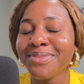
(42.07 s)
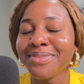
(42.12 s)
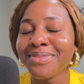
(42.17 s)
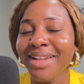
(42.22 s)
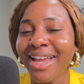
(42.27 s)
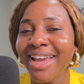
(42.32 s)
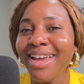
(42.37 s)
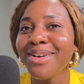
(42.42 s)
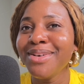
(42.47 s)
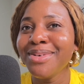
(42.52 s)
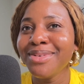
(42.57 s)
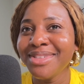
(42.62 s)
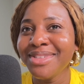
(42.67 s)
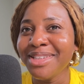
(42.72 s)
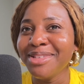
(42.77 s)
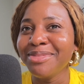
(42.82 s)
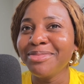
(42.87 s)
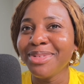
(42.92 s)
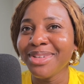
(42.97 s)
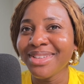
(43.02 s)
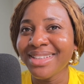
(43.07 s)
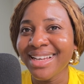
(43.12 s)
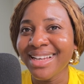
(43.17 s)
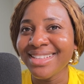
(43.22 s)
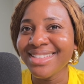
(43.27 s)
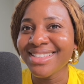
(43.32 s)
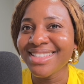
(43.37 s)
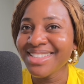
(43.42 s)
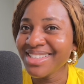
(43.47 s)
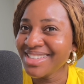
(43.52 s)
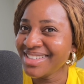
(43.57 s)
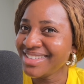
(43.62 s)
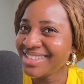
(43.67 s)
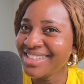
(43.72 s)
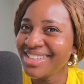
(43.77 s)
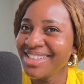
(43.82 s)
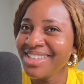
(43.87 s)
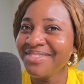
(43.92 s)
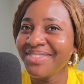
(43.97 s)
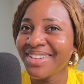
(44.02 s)
ego the important.
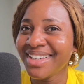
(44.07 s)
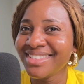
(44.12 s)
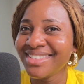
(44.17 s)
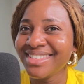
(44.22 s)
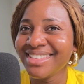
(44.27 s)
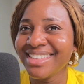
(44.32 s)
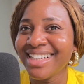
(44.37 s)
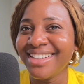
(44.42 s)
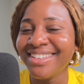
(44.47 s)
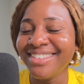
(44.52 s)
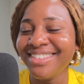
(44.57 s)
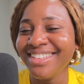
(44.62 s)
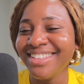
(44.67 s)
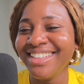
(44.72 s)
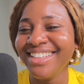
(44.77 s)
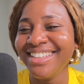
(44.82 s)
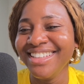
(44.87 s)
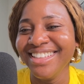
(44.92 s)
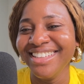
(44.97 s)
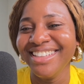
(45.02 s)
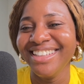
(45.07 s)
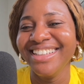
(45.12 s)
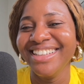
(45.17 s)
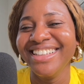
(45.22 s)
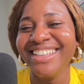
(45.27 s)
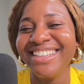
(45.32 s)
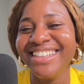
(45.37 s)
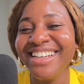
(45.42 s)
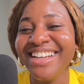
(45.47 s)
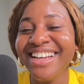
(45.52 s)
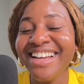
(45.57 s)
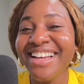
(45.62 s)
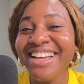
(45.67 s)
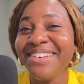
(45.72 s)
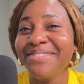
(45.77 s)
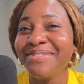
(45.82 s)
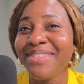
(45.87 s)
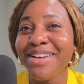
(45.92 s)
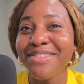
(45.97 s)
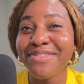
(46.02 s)
Human now.
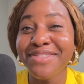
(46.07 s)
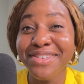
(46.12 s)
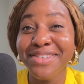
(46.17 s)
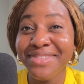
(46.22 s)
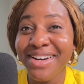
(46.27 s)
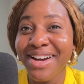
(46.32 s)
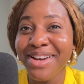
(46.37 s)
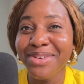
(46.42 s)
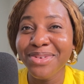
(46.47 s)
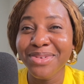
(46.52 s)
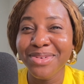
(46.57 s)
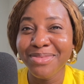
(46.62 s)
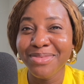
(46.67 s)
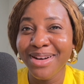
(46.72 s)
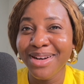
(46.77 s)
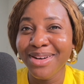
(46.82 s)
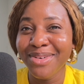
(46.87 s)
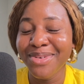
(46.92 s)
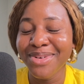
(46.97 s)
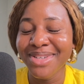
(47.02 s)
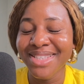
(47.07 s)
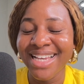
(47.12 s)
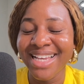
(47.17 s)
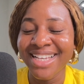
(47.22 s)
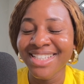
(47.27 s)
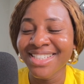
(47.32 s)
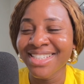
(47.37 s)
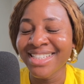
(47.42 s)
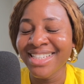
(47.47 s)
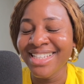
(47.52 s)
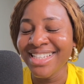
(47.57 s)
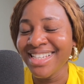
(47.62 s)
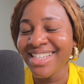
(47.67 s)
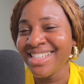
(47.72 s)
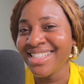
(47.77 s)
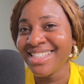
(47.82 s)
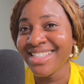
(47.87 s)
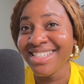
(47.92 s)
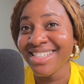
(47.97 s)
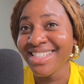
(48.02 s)
My favorite Yoruba quote actually
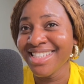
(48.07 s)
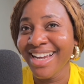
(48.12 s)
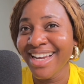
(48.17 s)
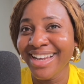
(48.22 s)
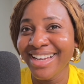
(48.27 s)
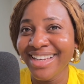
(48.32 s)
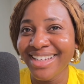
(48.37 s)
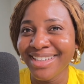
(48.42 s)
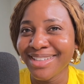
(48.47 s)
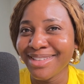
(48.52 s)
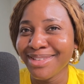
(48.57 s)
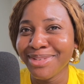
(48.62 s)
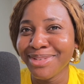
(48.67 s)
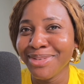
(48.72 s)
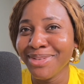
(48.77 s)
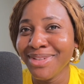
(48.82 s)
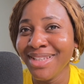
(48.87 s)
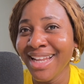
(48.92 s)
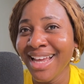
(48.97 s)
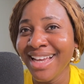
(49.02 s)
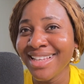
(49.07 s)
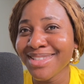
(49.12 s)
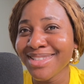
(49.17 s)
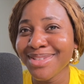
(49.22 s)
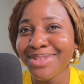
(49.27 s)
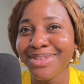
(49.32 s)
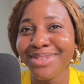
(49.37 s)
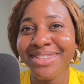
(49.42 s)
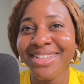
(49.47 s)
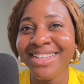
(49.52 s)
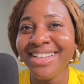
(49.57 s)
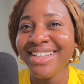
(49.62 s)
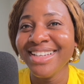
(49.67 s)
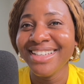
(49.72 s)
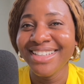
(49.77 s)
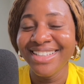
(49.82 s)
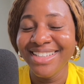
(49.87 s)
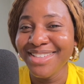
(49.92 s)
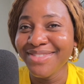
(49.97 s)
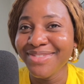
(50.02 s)
is Isheke kere wonla. So
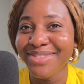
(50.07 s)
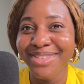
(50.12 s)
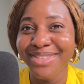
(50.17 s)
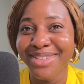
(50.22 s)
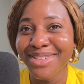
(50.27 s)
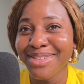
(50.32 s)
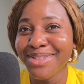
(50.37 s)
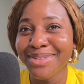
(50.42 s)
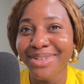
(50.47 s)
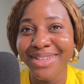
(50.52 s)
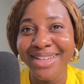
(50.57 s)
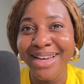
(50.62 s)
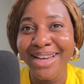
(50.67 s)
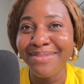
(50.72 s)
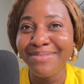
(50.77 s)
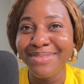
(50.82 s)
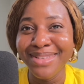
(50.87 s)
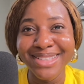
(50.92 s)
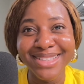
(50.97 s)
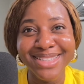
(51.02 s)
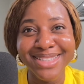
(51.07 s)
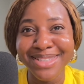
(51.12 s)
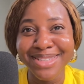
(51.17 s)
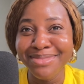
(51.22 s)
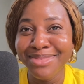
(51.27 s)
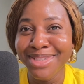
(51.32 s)
if you don't know what that means, it